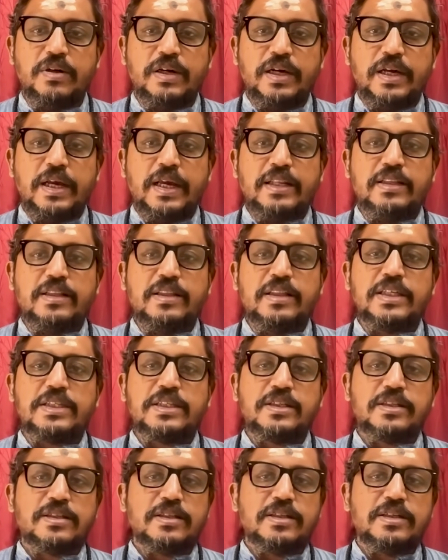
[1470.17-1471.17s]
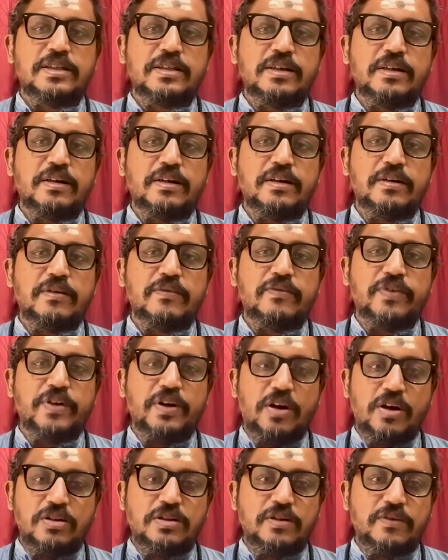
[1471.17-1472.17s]
And this is a
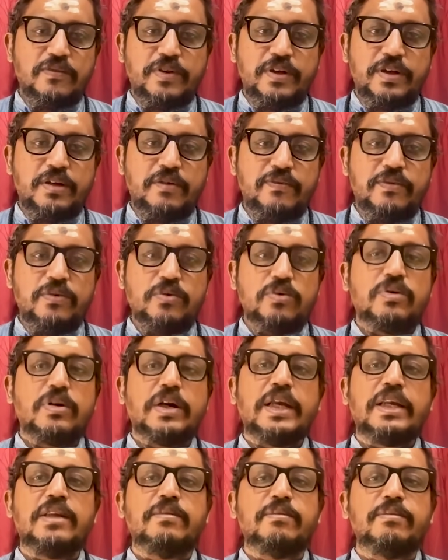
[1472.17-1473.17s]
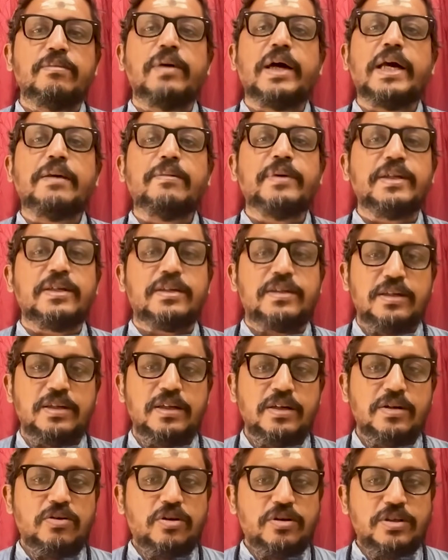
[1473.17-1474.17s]
philosophy, if you can imbibe it,
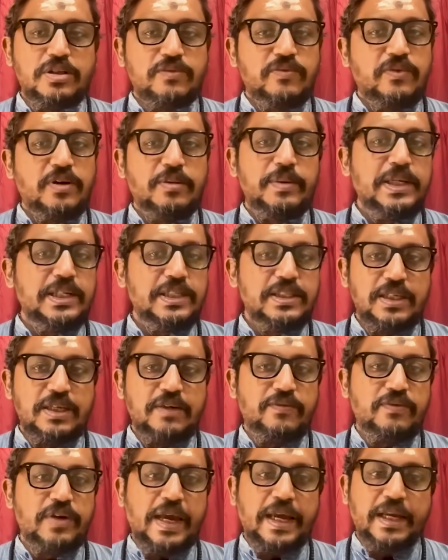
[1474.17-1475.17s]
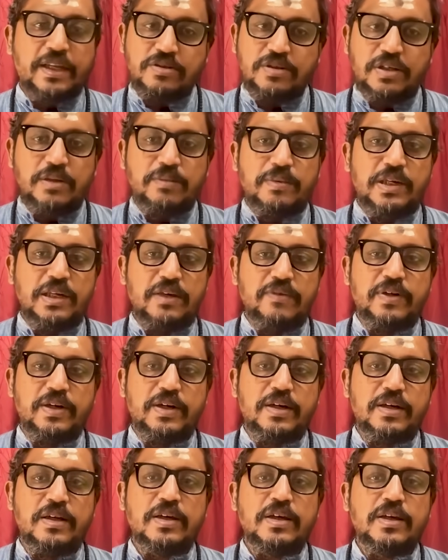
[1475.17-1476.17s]
not just verbally say, if you actually believe in
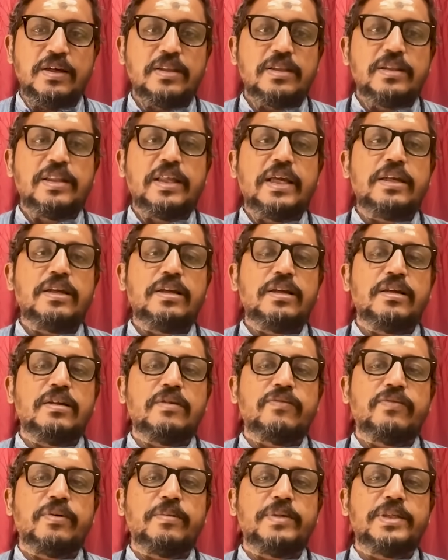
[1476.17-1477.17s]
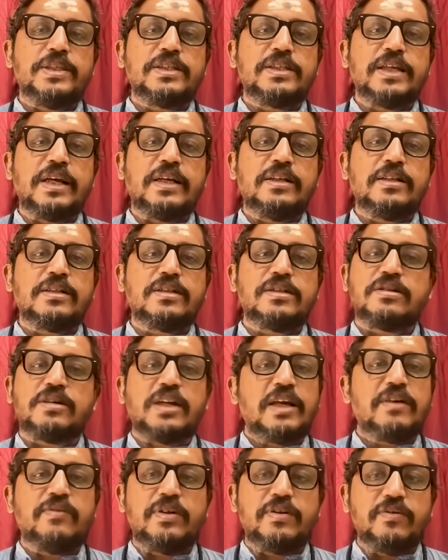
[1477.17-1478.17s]
it, then from inside the
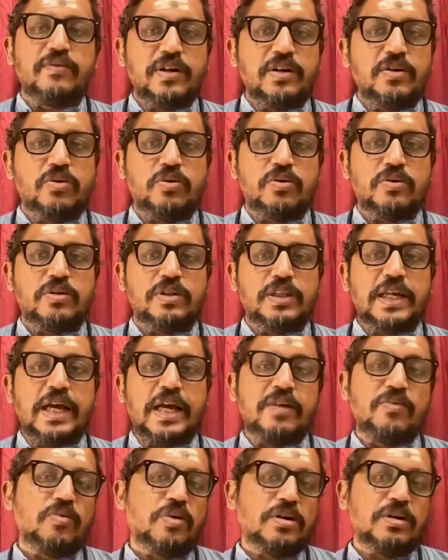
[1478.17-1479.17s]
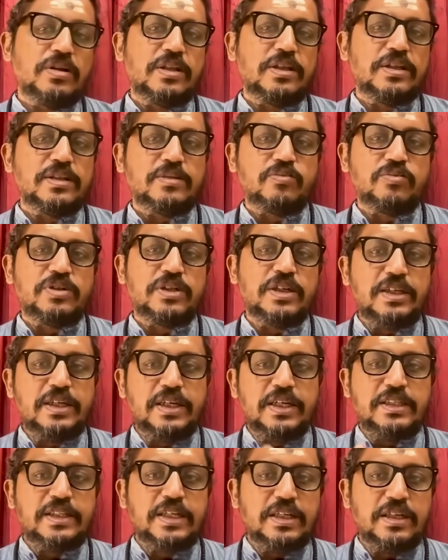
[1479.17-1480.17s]
striving will go, that I want this, mujhe
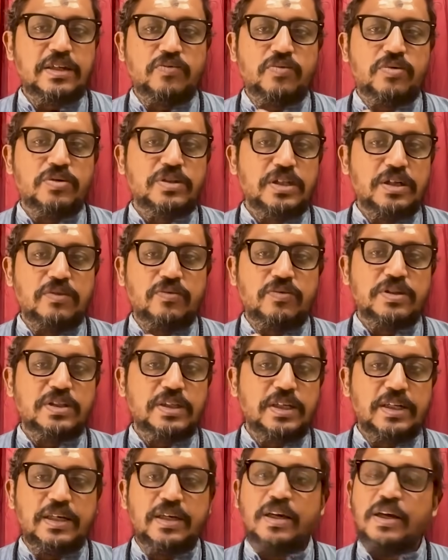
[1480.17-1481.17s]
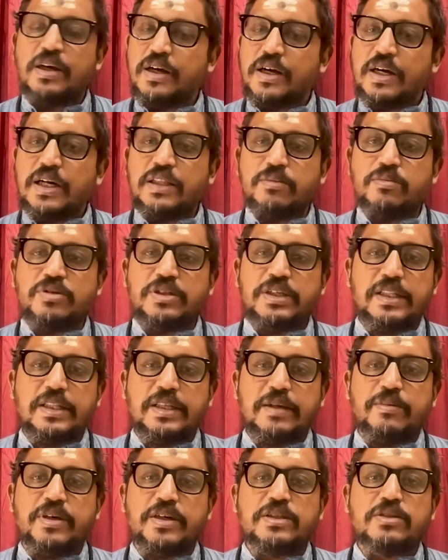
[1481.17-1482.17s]
ye chahiye wo chahiye nahi, khatam ho jata
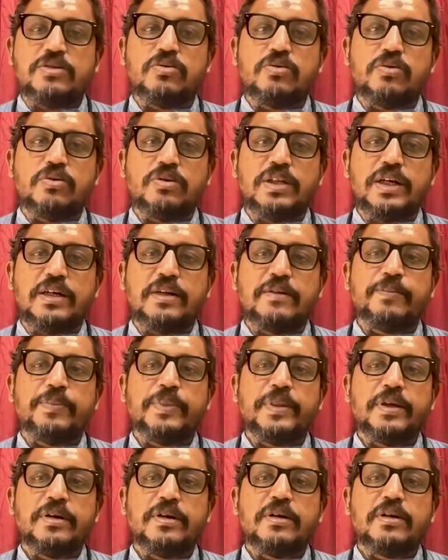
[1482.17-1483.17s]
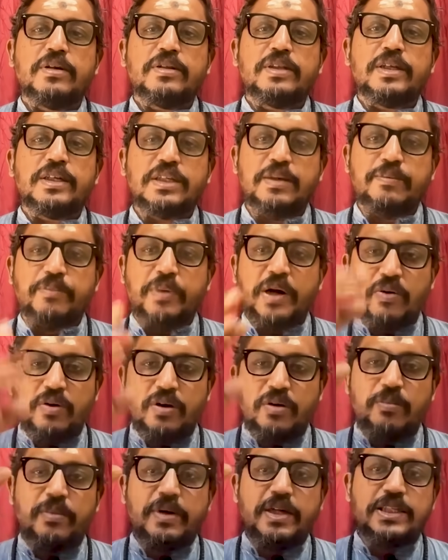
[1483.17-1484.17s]
hai, because you know that there is a
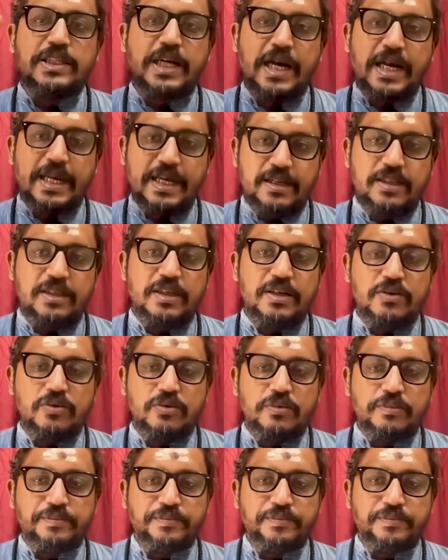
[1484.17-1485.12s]
power much higher than you,